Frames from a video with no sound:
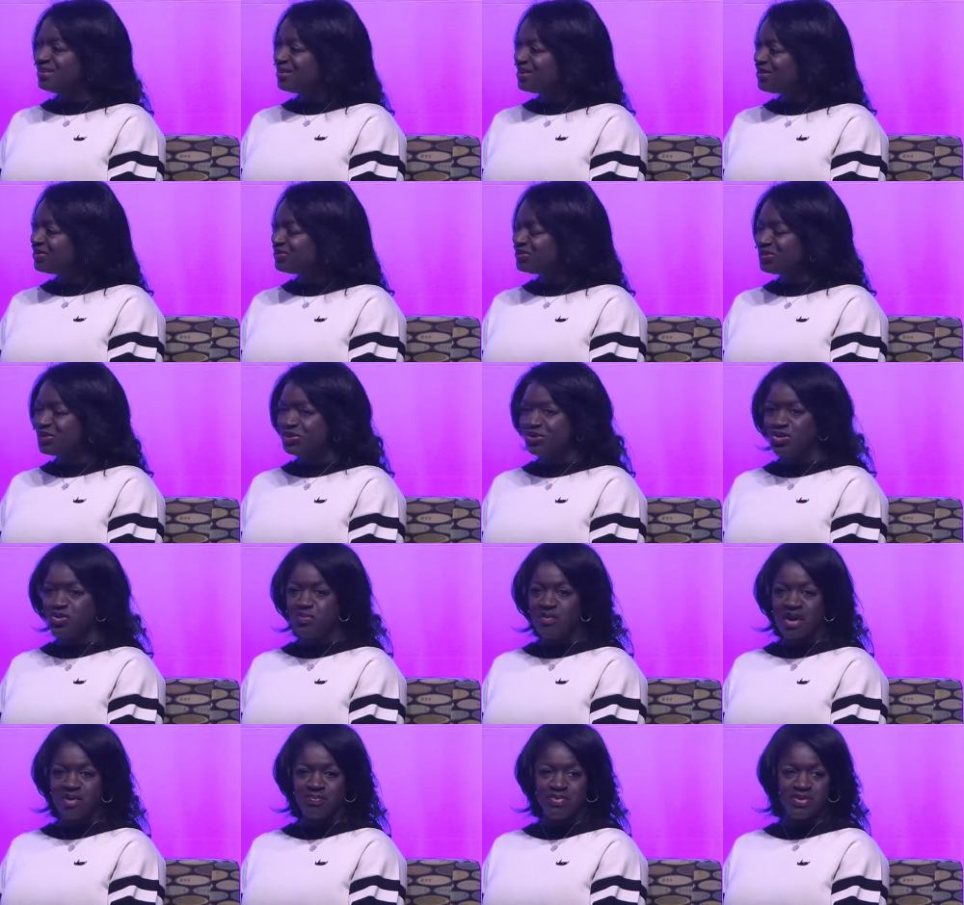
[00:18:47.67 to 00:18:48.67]
And so you
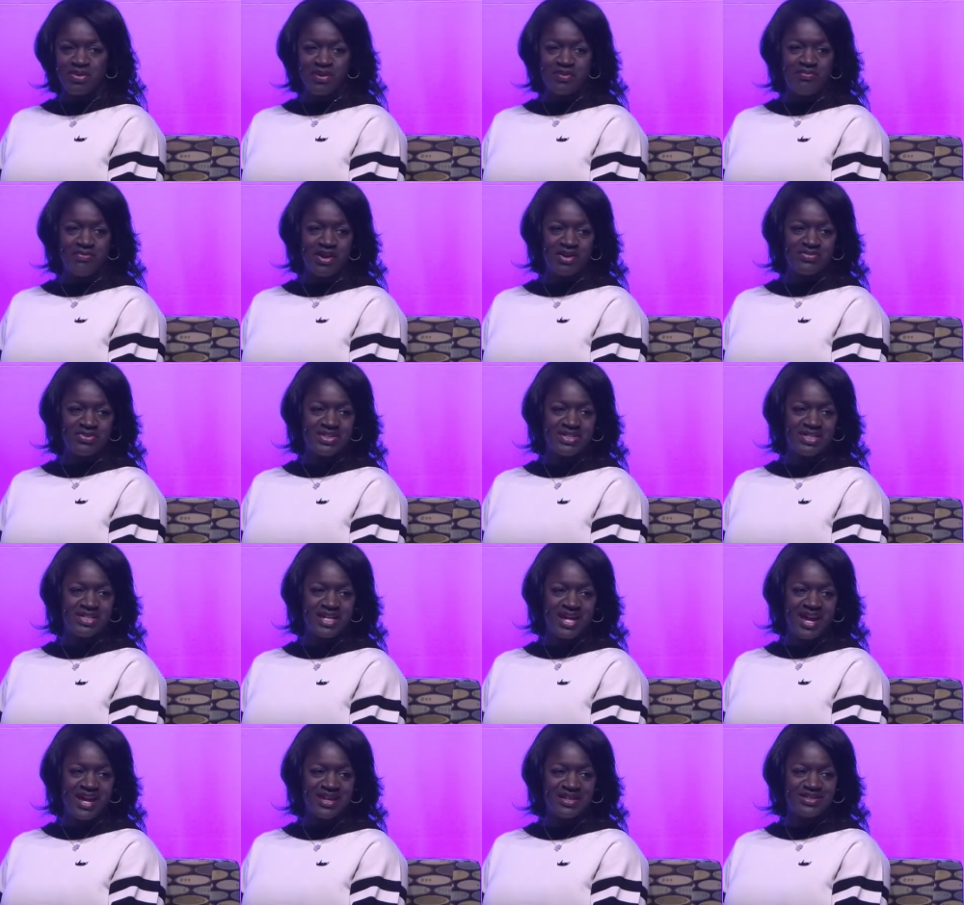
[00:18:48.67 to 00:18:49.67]
might be their favorite
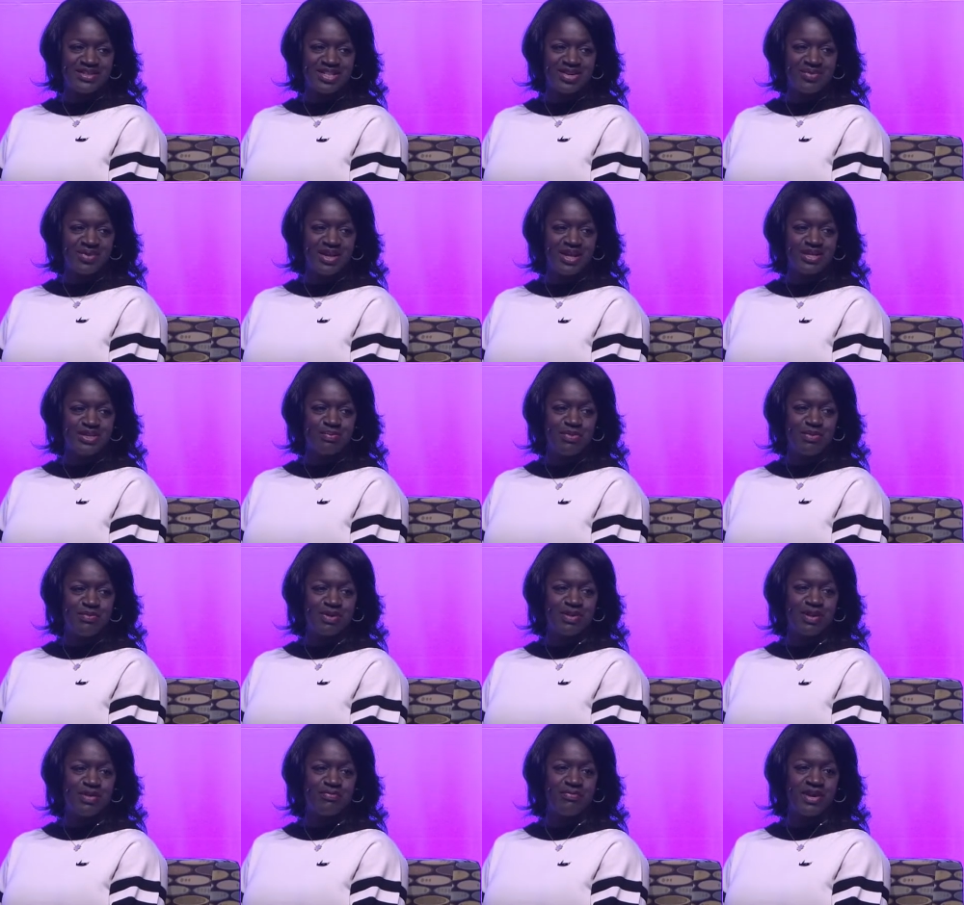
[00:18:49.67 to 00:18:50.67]
today, and someone else may be
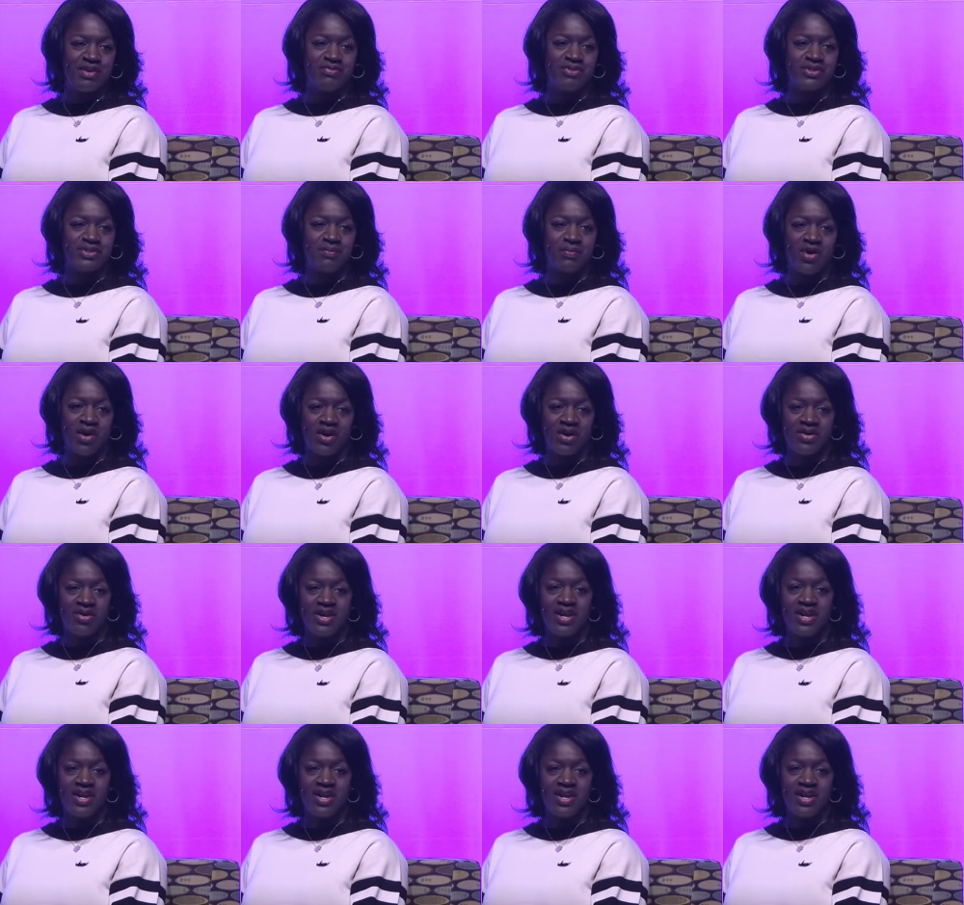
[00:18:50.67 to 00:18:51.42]
their favorite tomorrow.